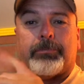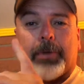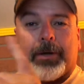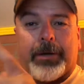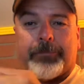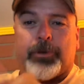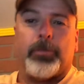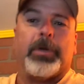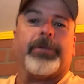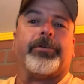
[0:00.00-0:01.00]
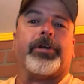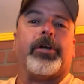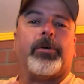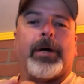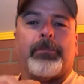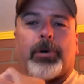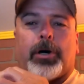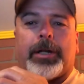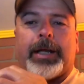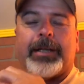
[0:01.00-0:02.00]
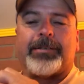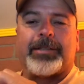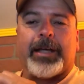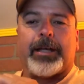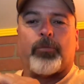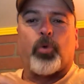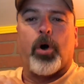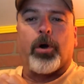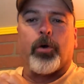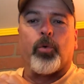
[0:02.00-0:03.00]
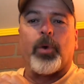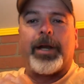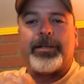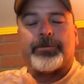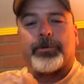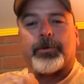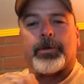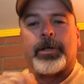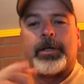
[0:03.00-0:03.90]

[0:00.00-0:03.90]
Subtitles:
a few months ago, I bought a set of Walker Razor